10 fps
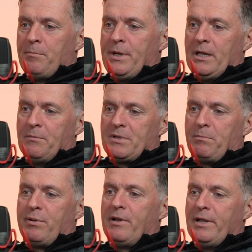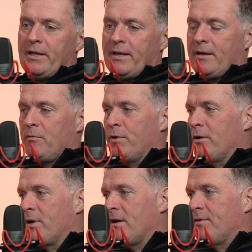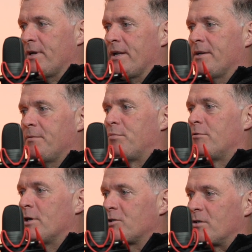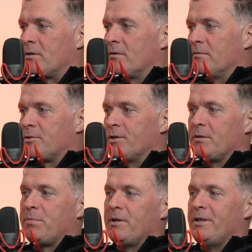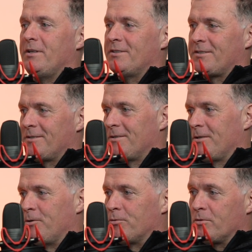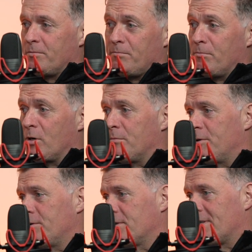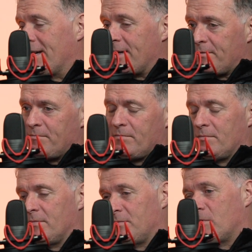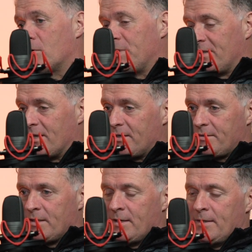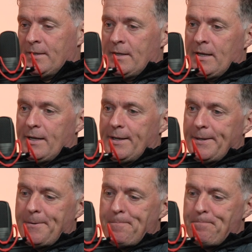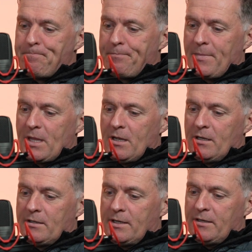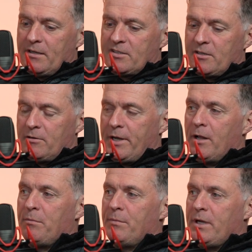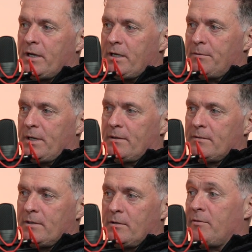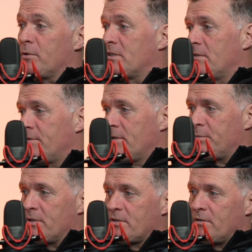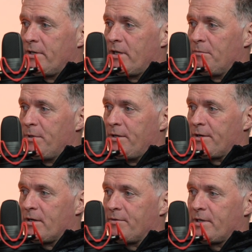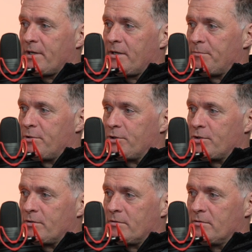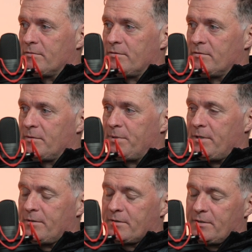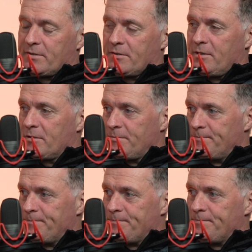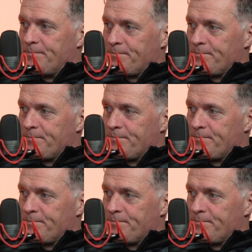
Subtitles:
being able to play without having that added pressure of trying to please your own mum or your dad, normally dad, that it certainly helped me anyway. Everyone's different, but it certainly helped me not having that added pressure of a parent on the sideline.